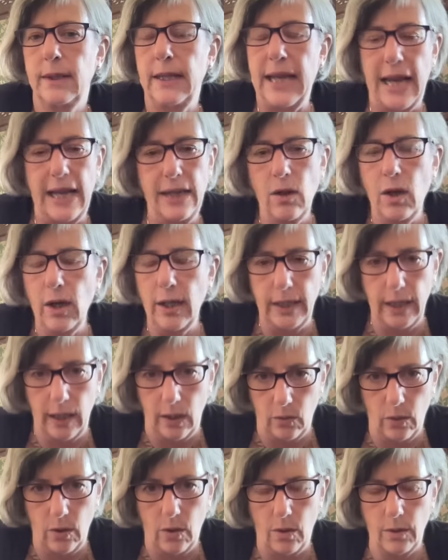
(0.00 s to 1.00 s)
Can I
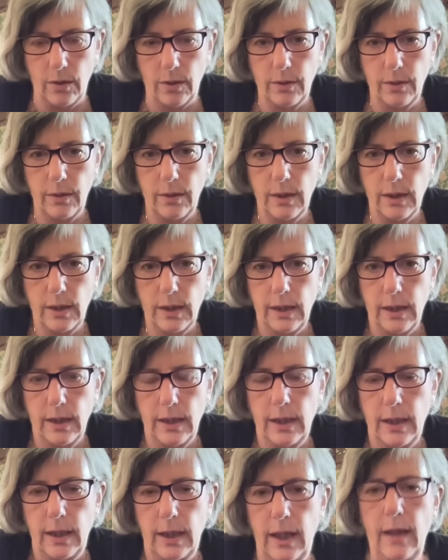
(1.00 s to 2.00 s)
go on
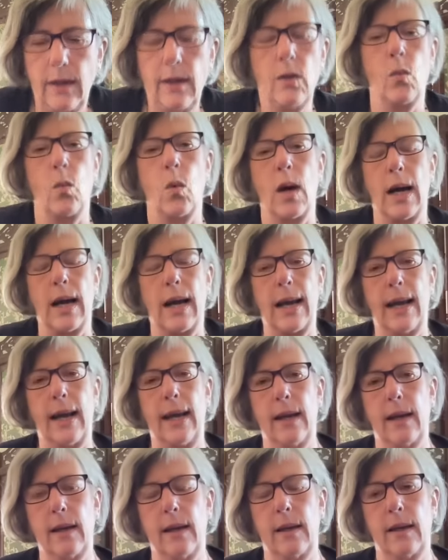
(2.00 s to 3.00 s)
in the
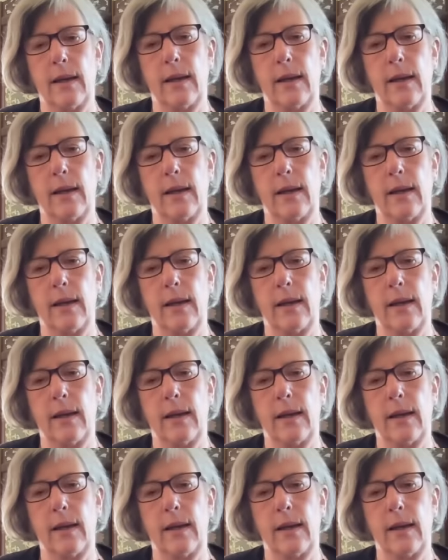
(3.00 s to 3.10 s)
way